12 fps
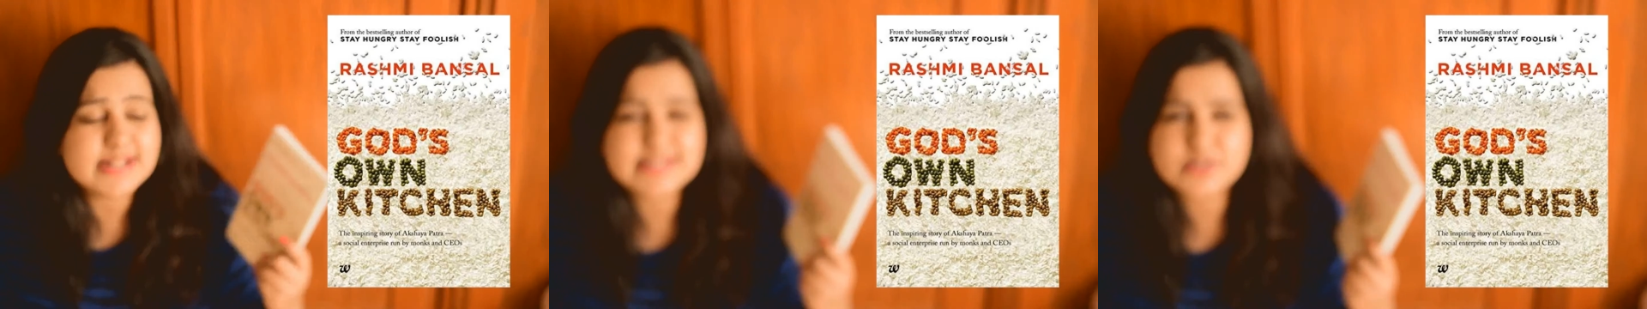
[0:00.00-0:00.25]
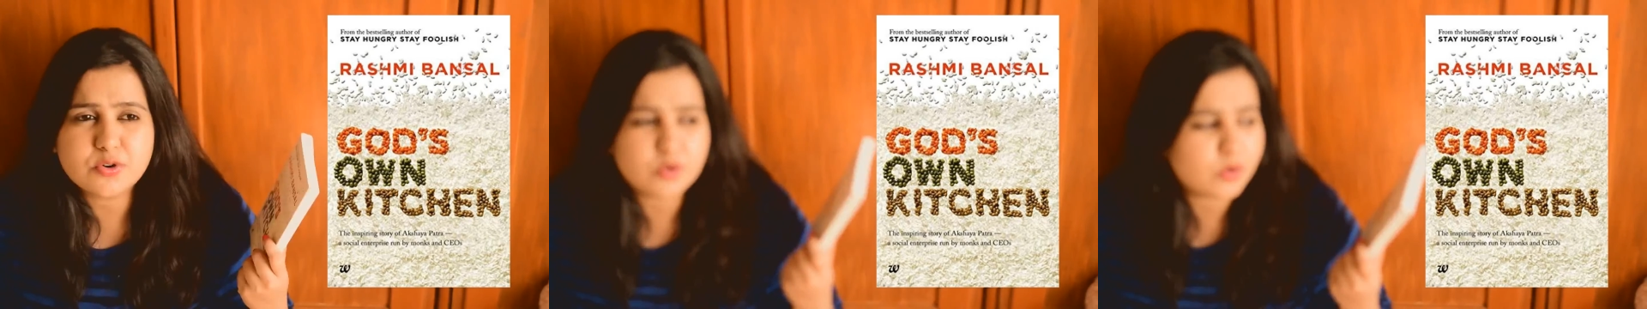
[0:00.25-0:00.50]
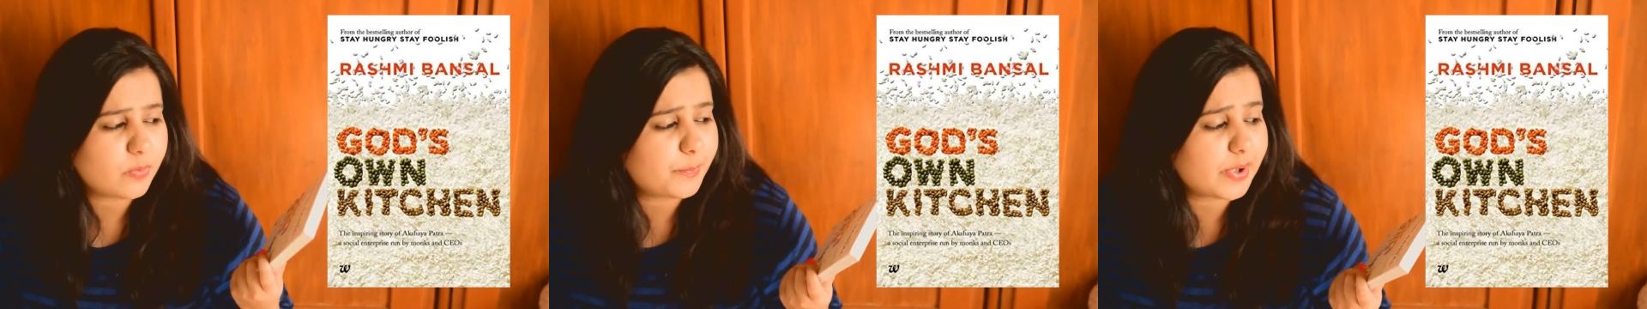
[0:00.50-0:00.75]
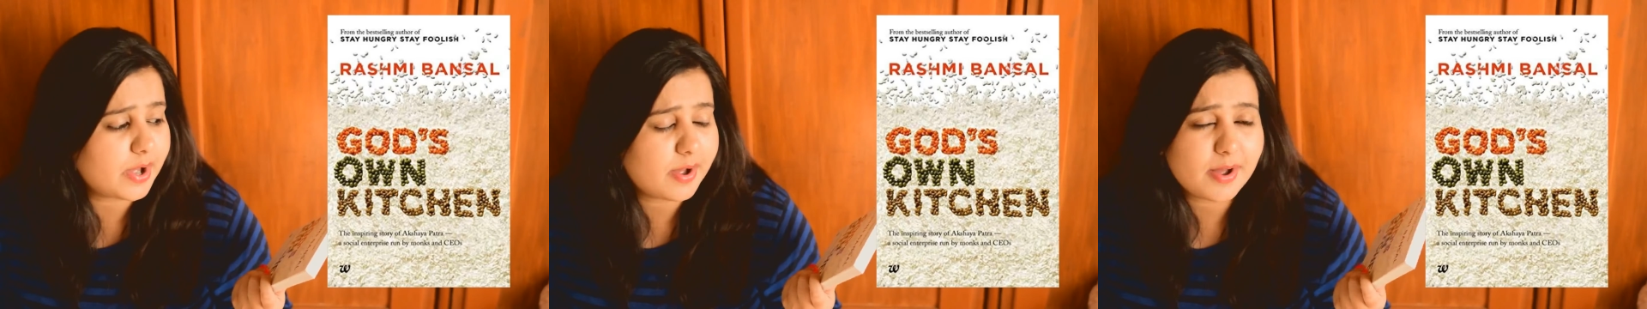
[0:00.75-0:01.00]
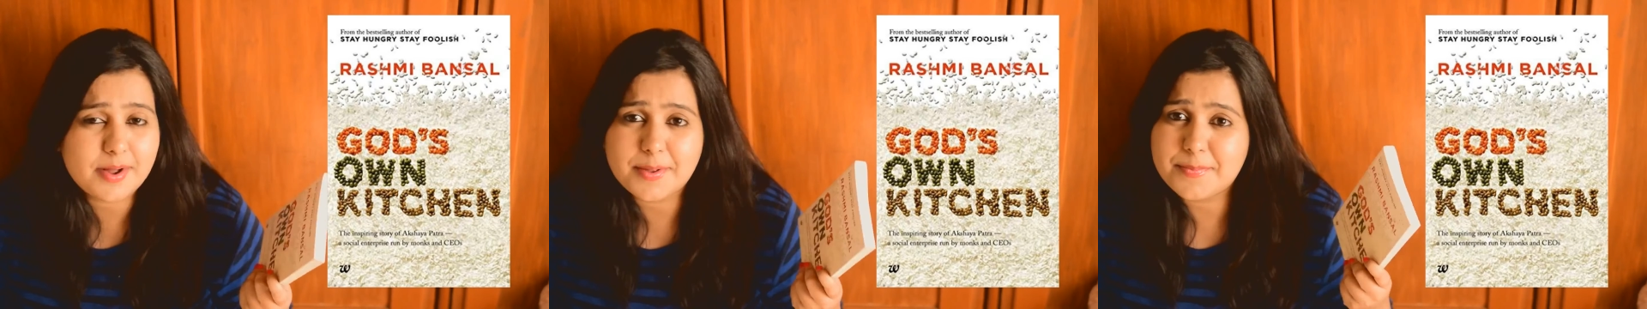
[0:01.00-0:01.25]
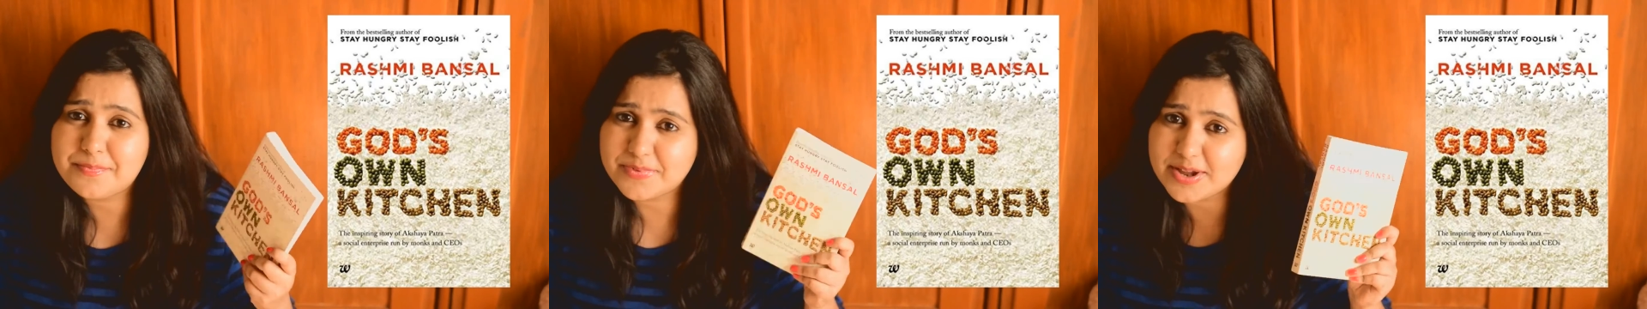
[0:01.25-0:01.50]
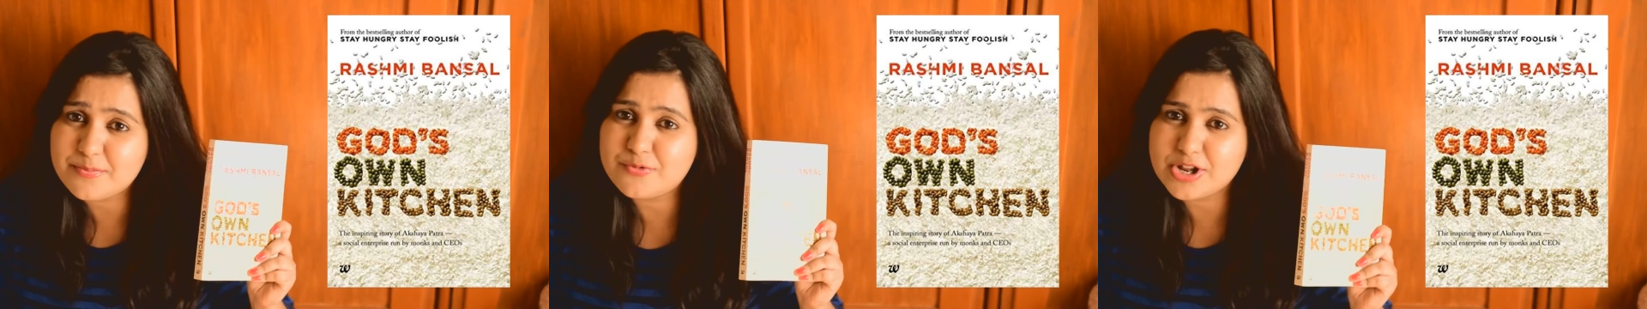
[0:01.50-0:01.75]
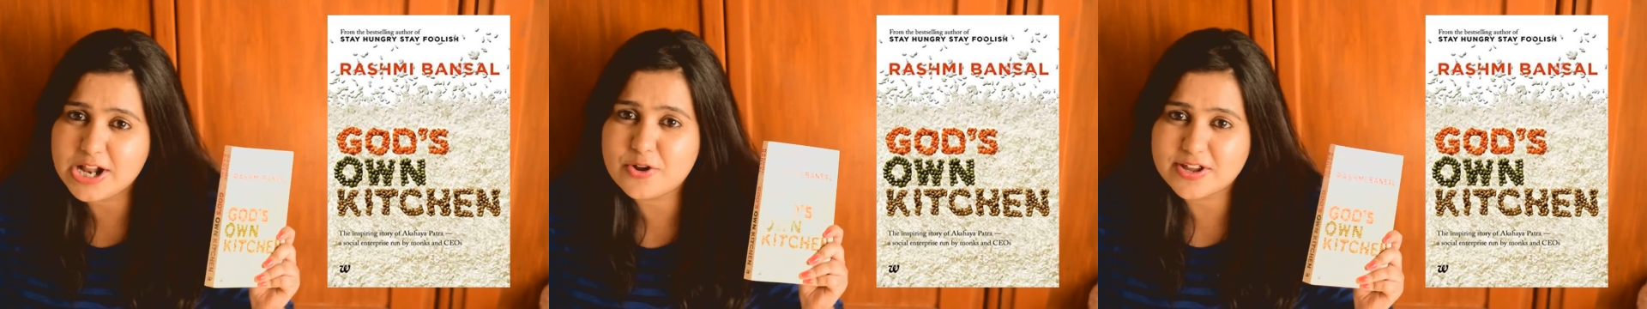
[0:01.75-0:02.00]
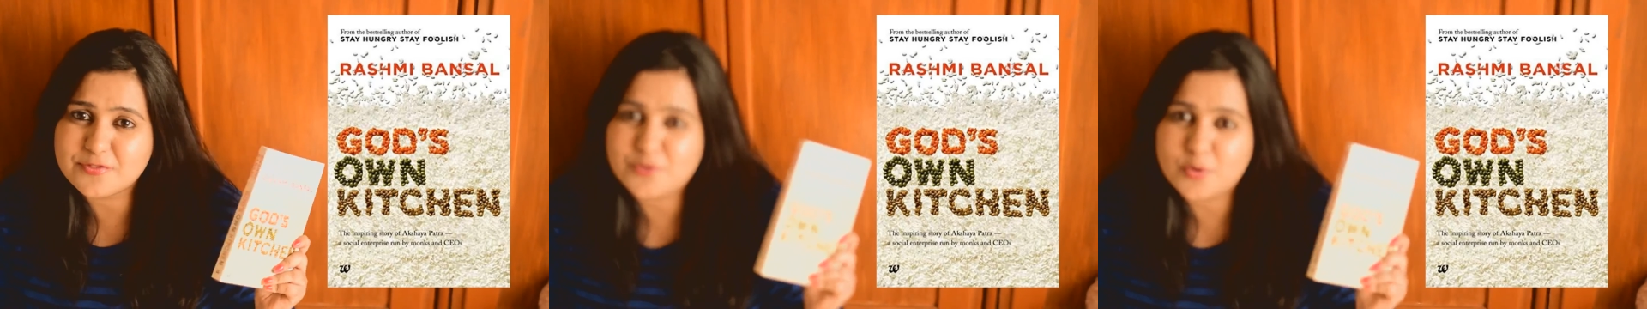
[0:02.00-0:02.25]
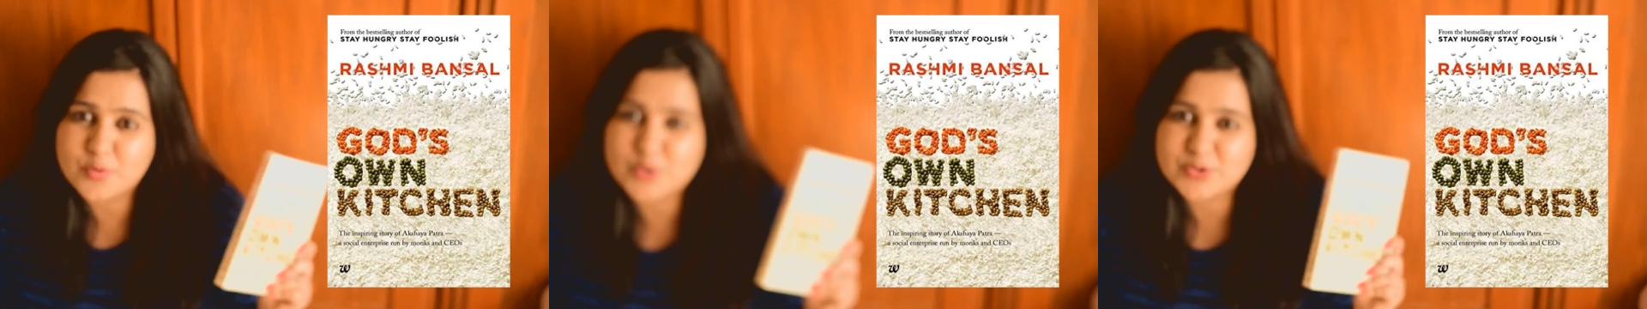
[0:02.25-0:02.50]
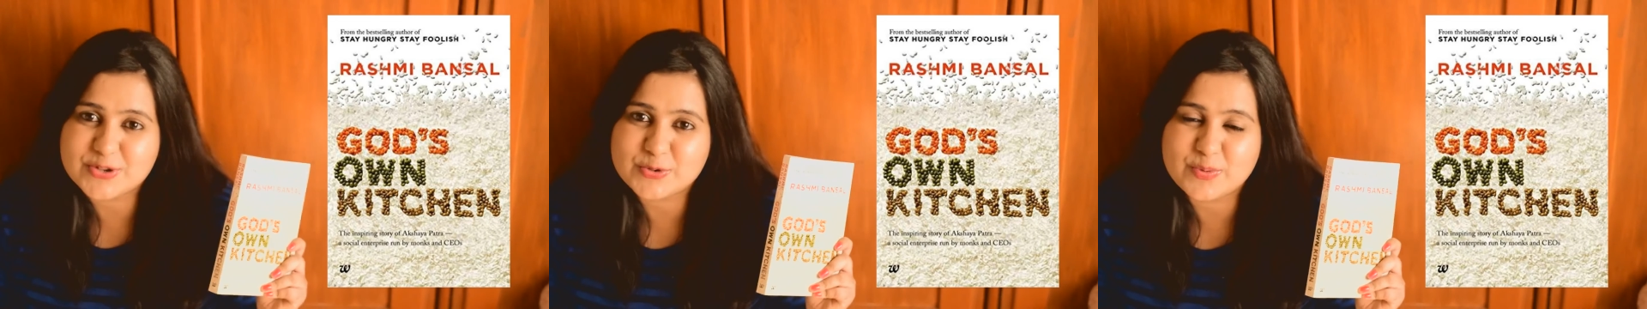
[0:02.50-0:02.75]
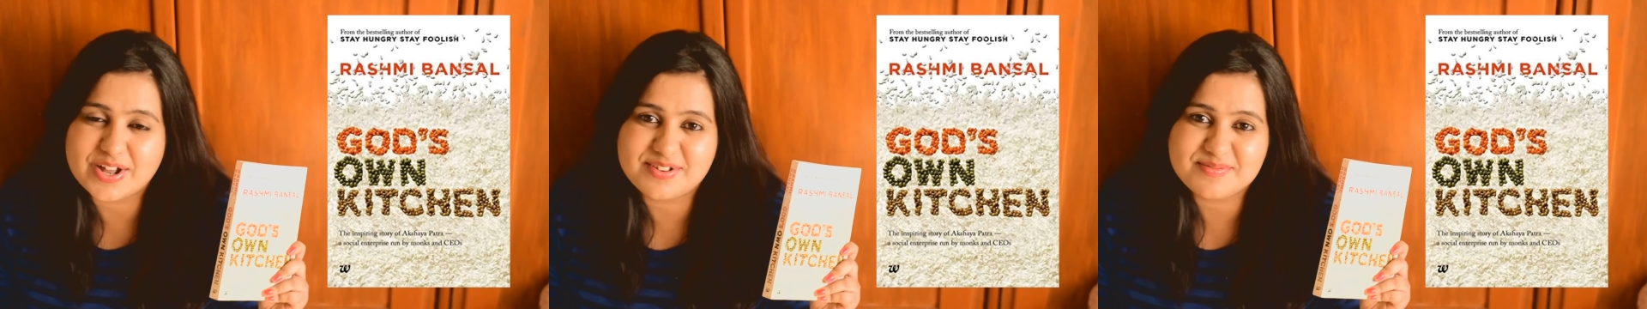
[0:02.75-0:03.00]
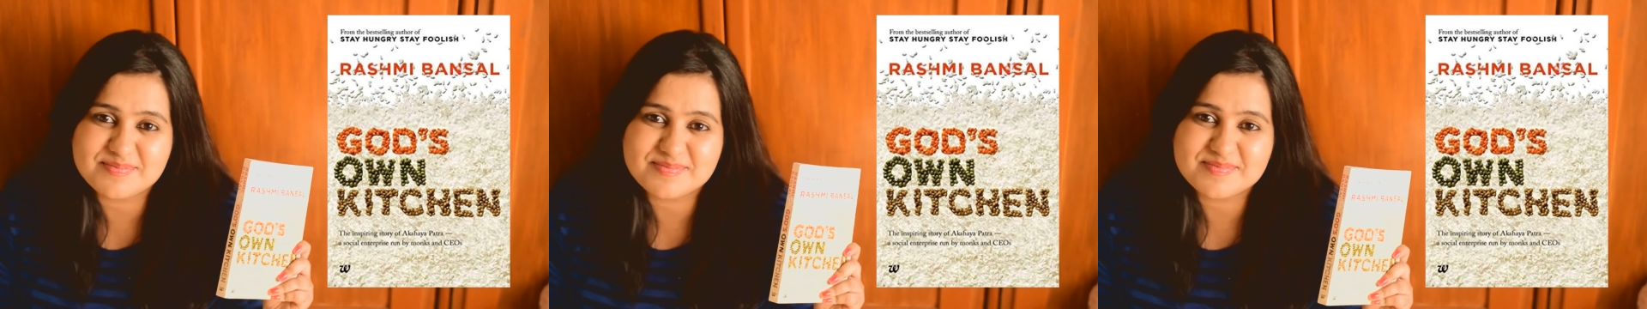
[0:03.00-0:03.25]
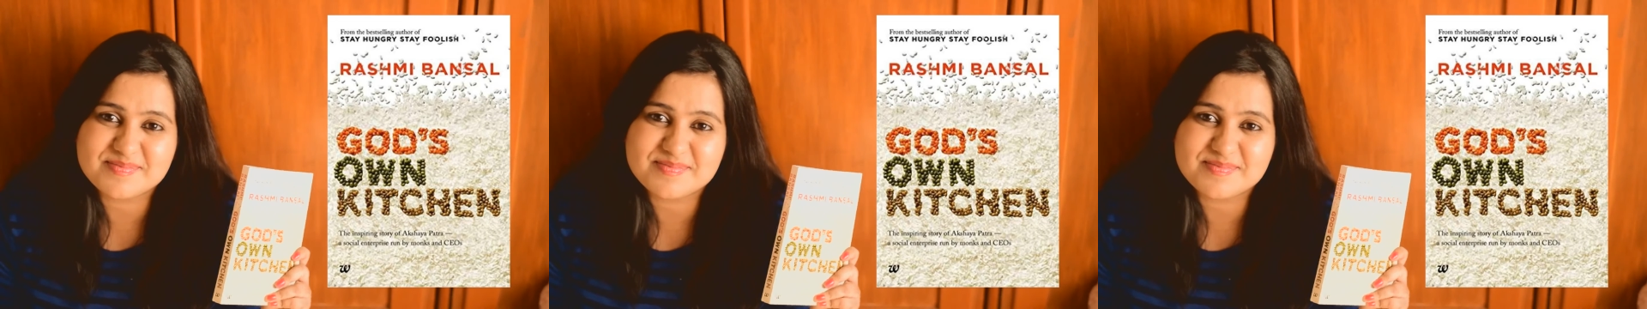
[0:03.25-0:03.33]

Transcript: So I'm really looking forward to this one.